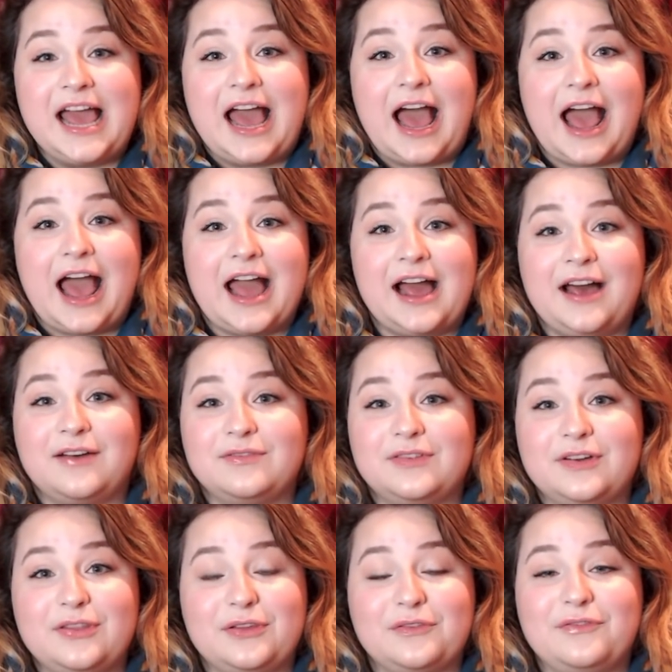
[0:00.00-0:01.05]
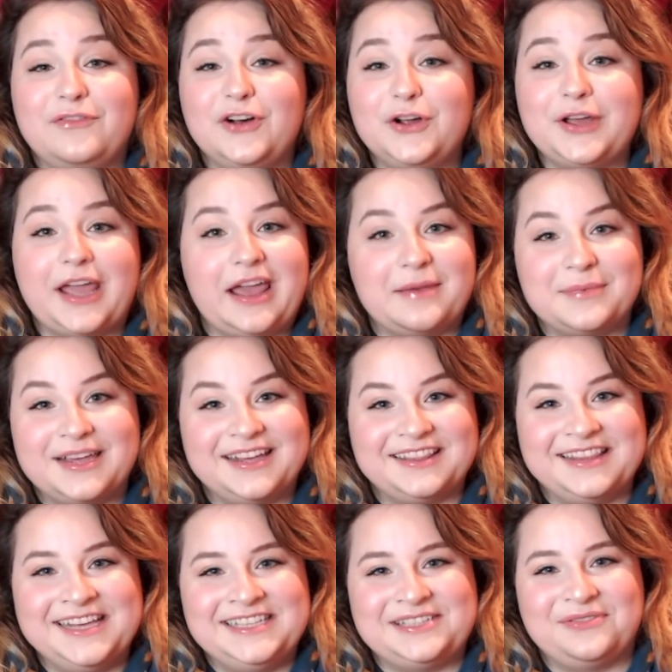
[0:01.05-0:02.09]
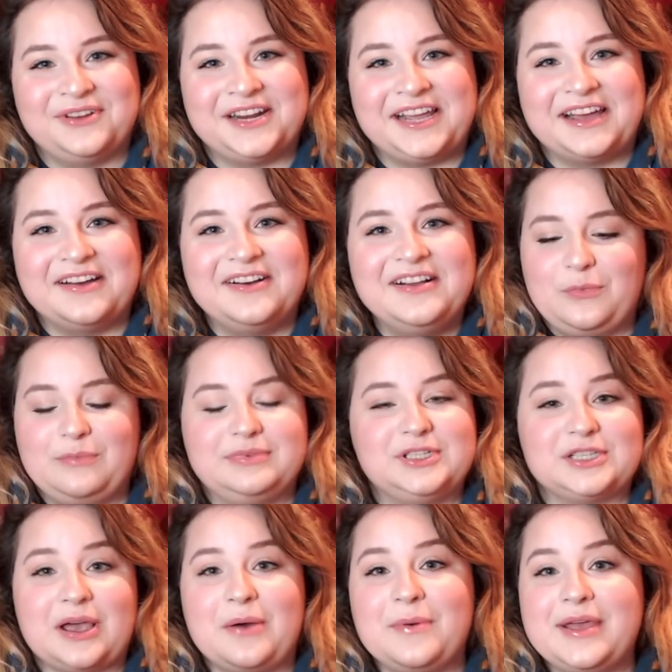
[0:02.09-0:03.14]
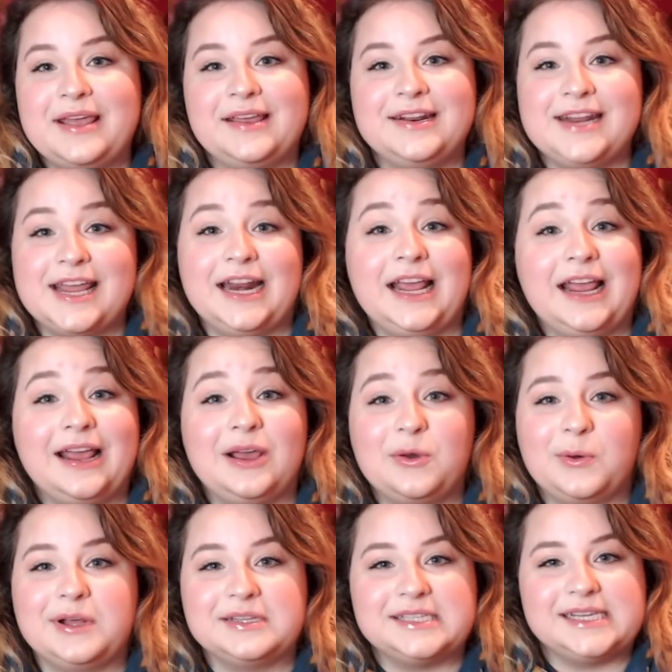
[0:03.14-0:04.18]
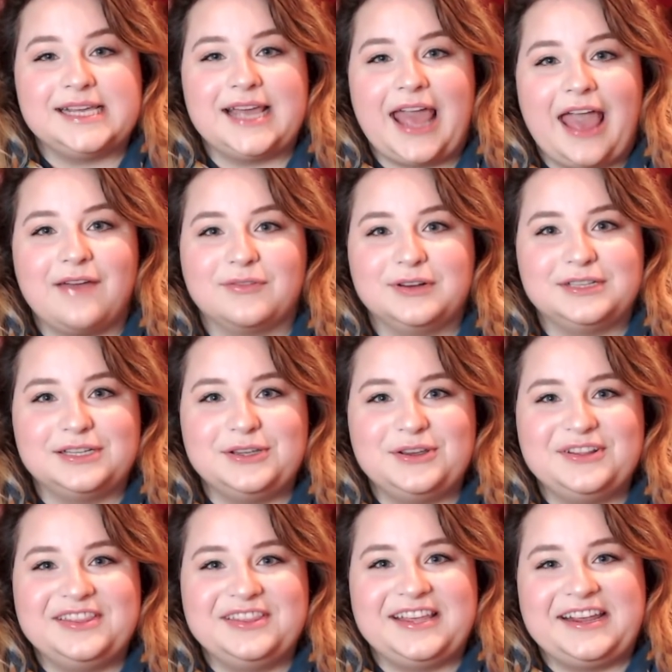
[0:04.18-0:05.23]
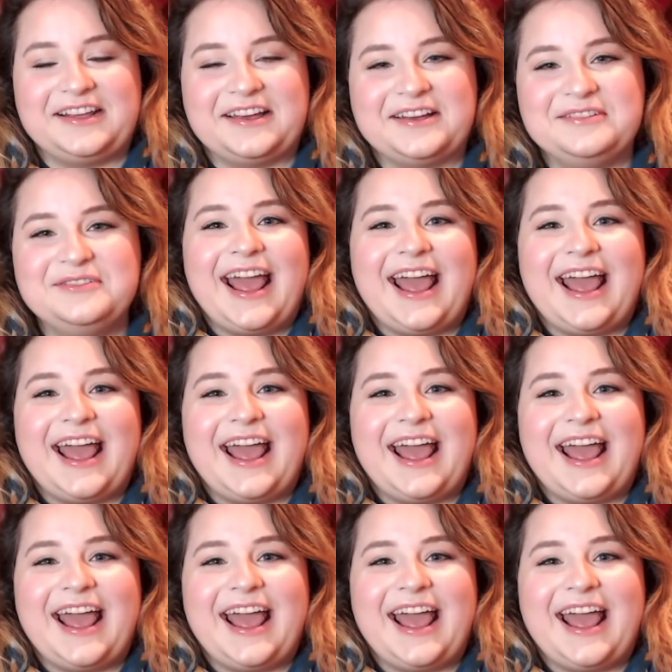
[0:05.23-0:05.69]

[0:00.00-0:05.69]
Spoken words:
I have the full gamut in this video, sewing, knitting, quilting, everything you can think of.